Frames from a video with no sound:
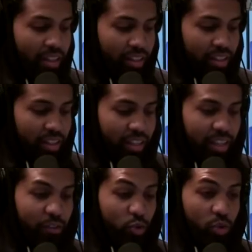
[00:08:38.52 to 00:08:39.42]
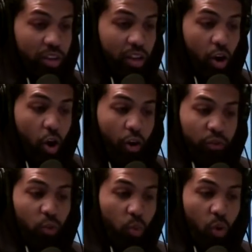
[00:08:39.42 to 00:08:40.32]
a athlete give you an
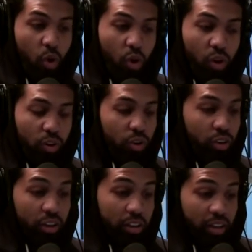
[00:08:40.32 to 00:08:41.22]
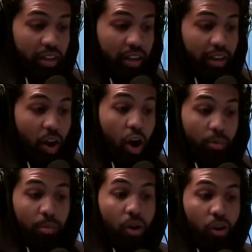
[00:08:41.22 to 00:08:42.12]
off the wall or uh, an, an
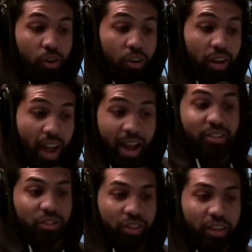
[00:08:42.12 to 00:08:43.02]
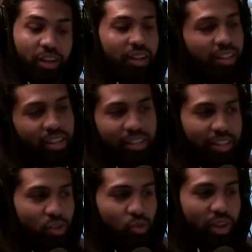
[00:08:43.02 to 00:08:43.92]
oddball answer.
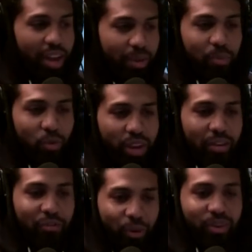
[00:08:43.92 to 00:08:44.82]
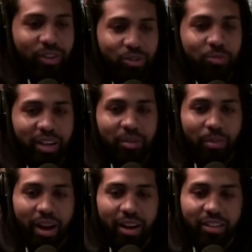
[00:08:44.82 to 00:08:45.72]
You can't you can't feel
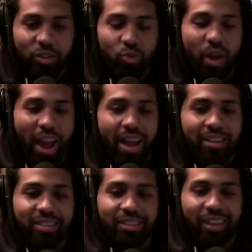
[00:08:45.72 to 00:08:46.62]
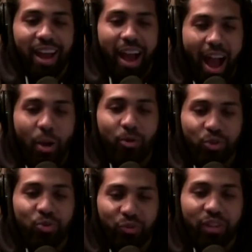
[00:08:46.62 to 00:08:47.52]
disrespected by it because you asked
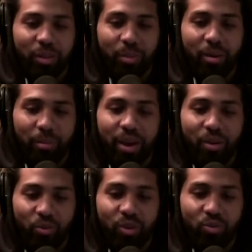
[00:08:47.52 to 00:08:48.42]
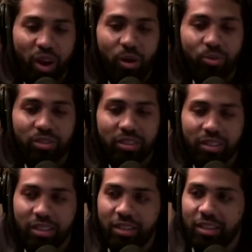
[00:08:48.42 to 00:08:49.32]
how do you feel about a man running
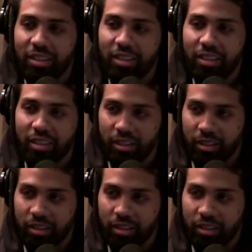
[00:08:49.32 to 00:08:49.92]
routes. But he